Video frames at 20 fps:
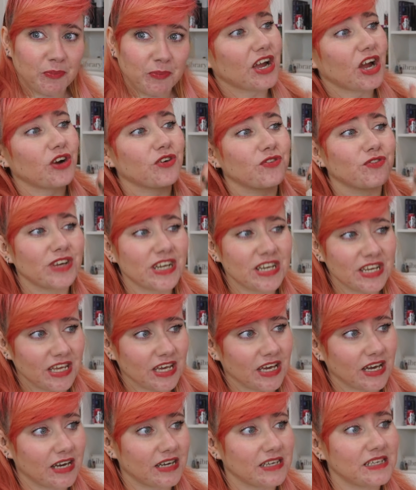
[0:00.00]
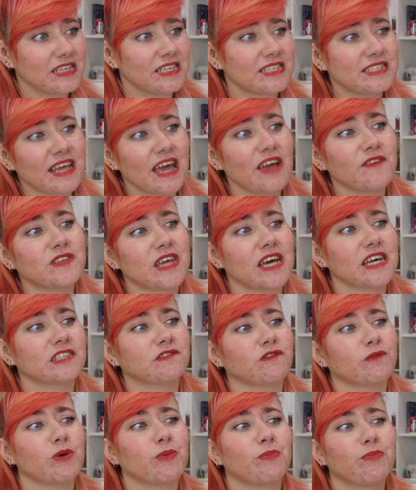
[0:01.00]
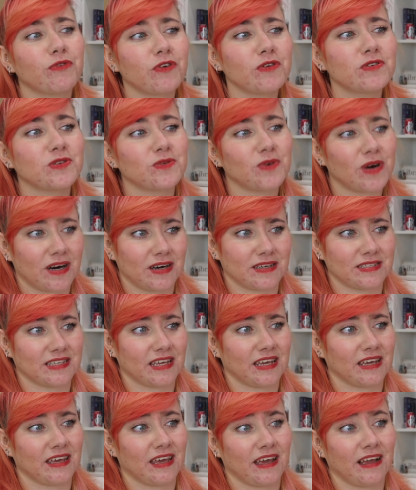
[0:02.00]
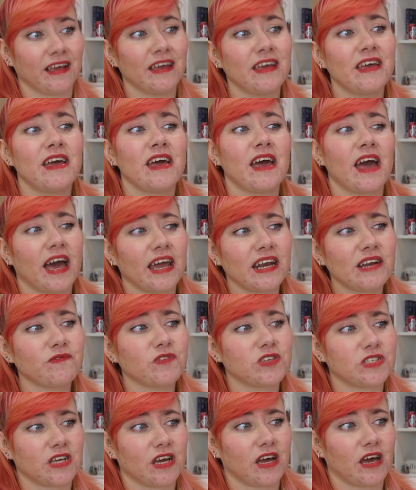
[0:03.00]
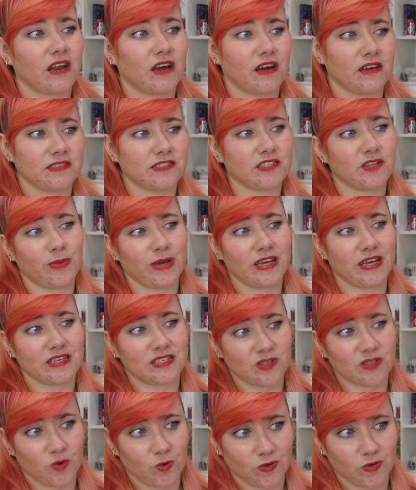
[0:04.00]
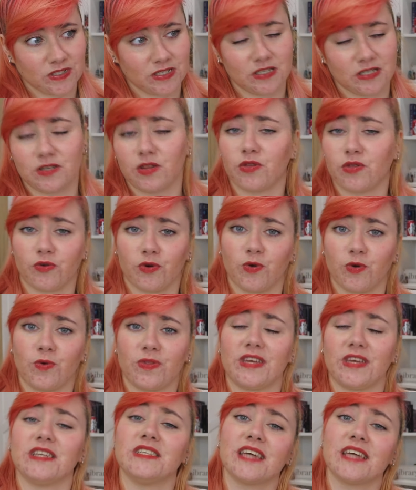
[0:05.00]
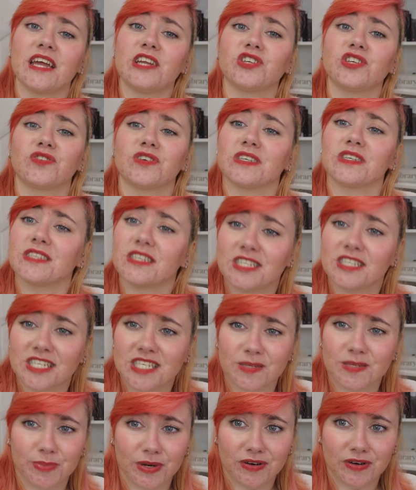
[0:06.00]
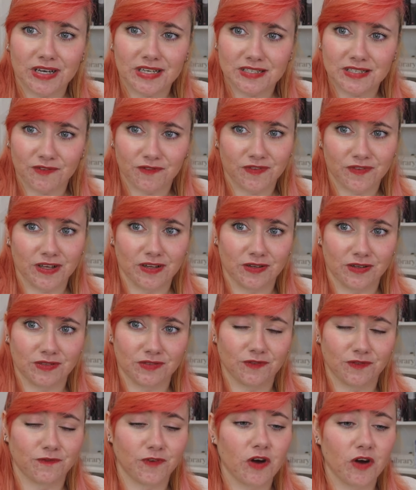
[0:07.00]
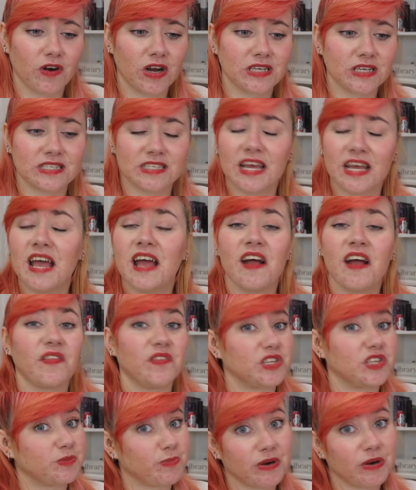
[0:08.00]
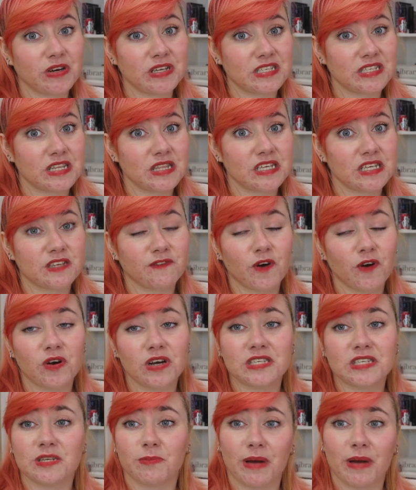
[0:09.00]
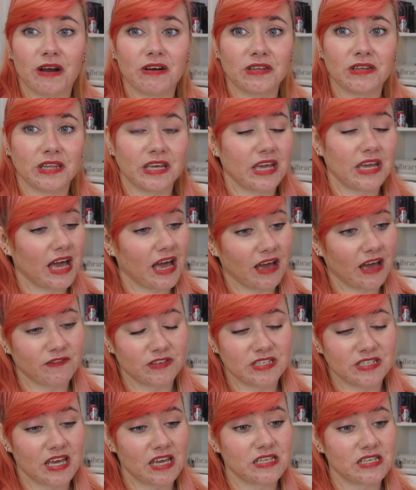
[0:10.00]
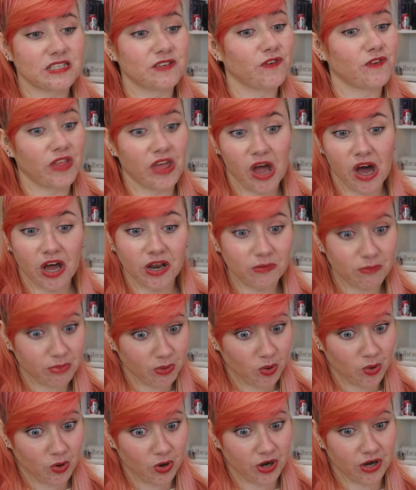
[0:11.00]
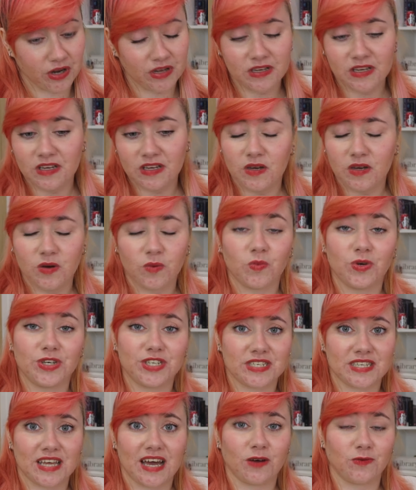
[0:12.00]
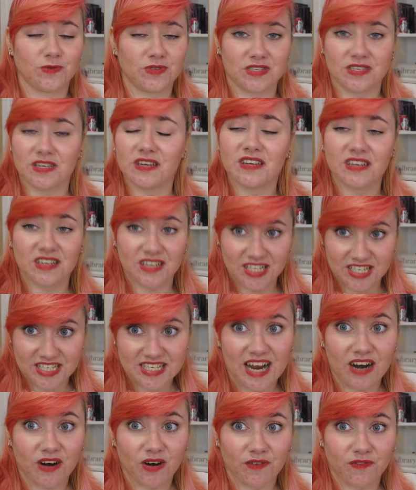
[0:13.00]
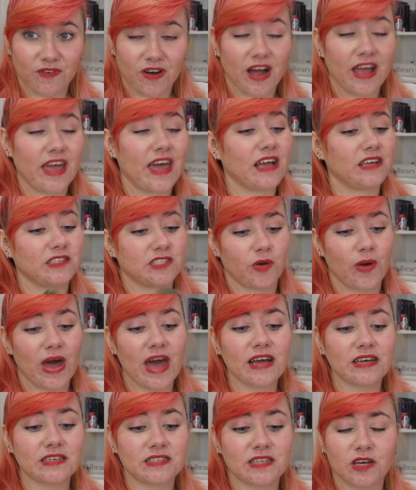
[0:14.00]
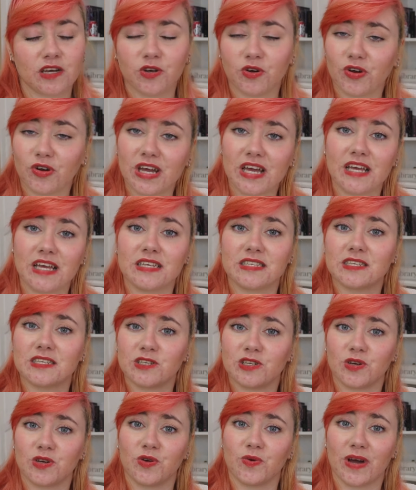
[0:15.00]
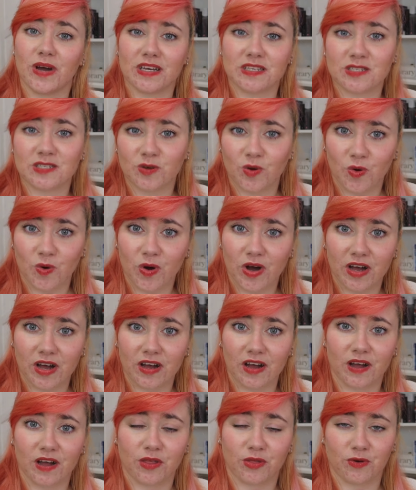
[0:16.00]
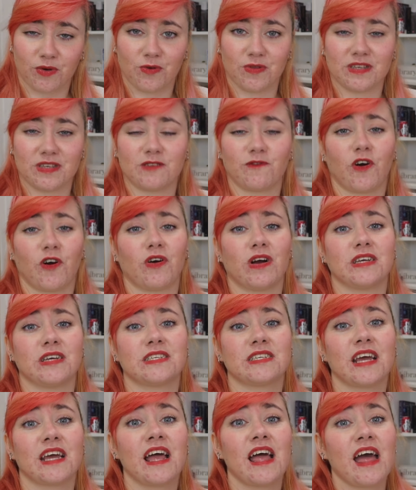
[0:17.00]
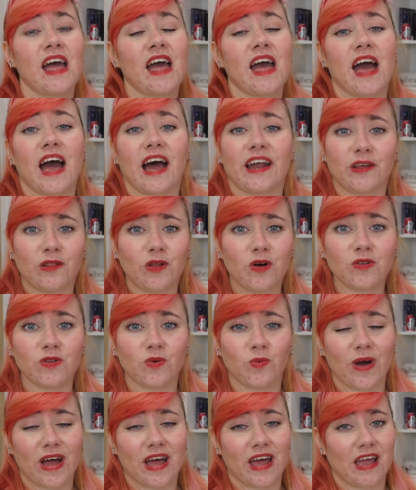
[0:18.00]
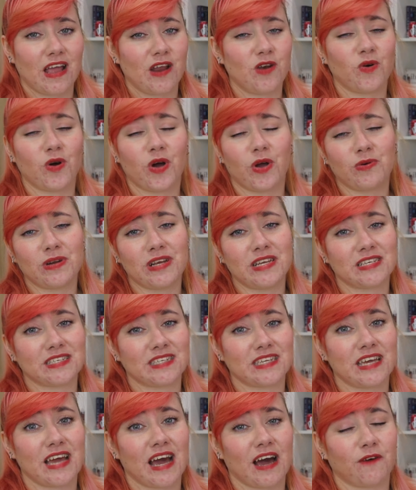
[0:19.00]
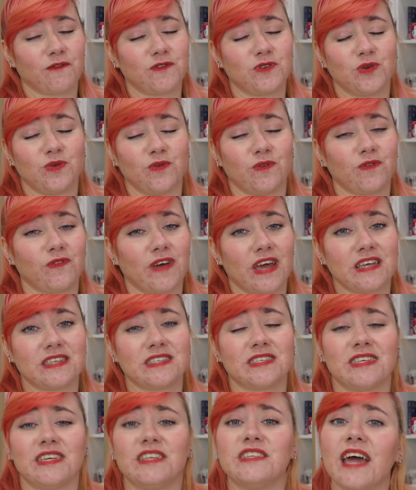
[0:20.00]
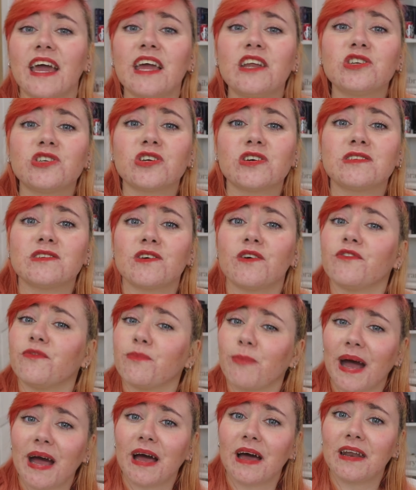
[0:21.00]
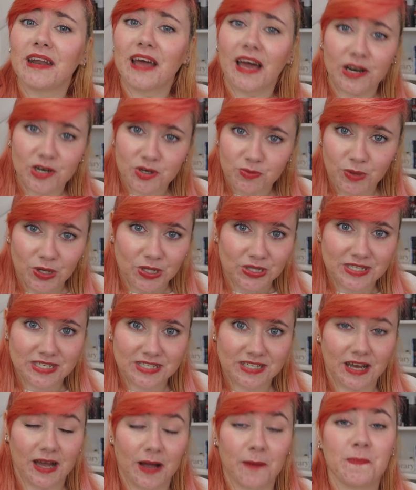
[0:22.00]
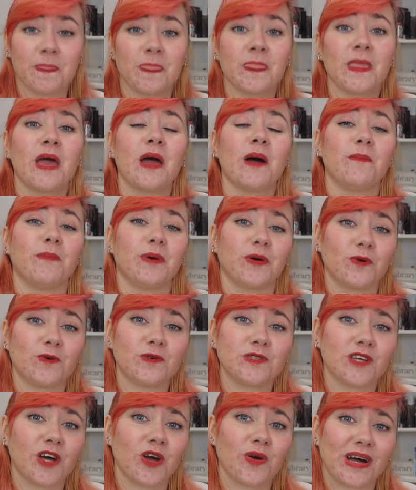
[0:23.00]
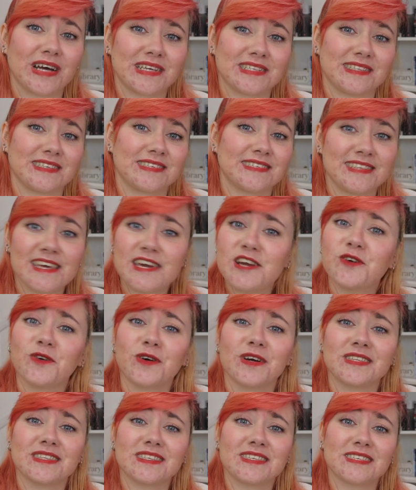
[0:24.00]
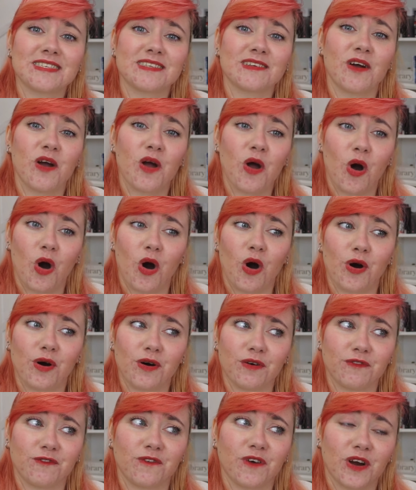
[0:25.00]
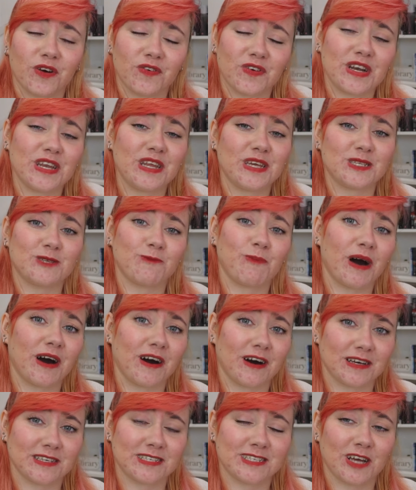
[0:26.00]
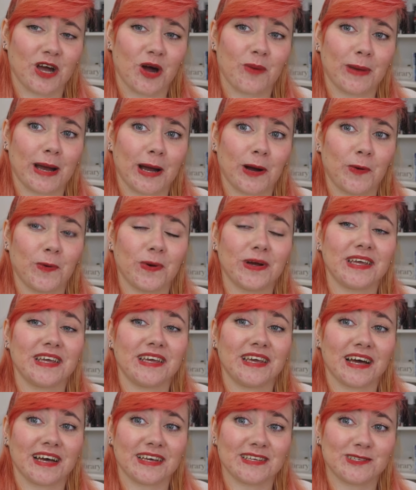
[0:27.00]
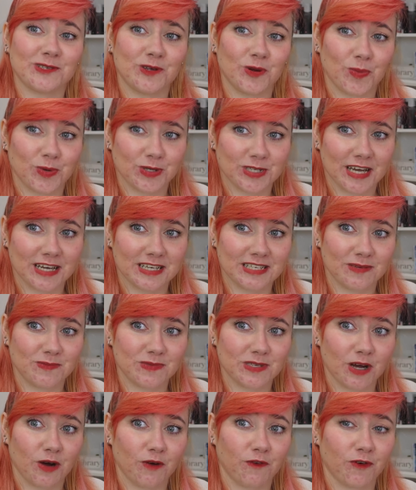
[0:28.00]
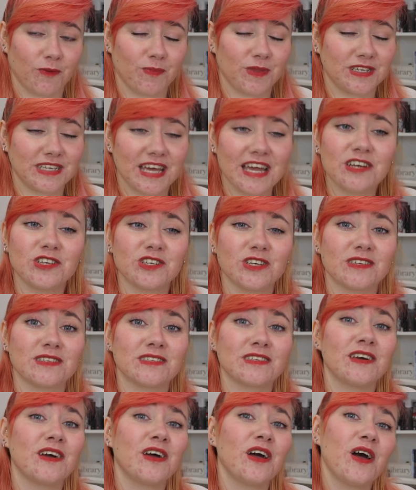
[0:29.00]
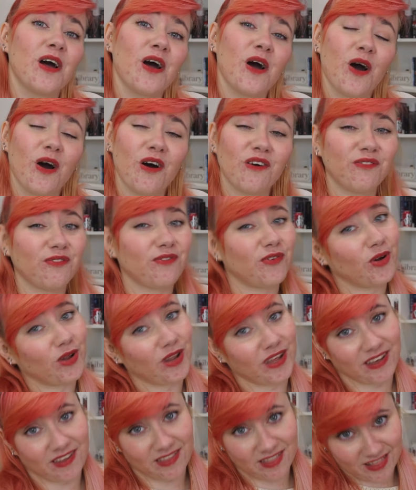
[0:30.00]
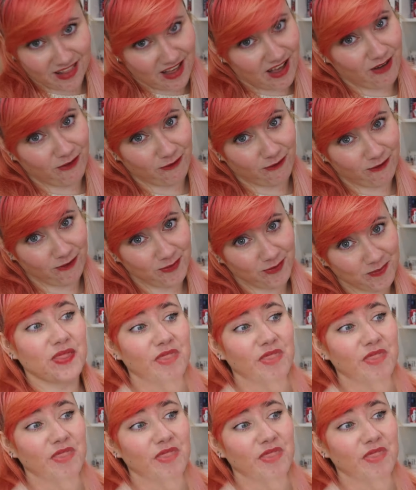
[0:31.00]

Arinya saves X from a brutal ass kicking and in return asks to be escorted through the dangerous spirit filled forest. The spirits in this forest apparently have a taste for the unborn, which sounds terrifying. So X agrees to escort her through this forest, and along the way, not only does he have to face the dangers of man and monster, but also as the secrets of Arinya's past come out, he has to protect himself from the dangers of falling in love.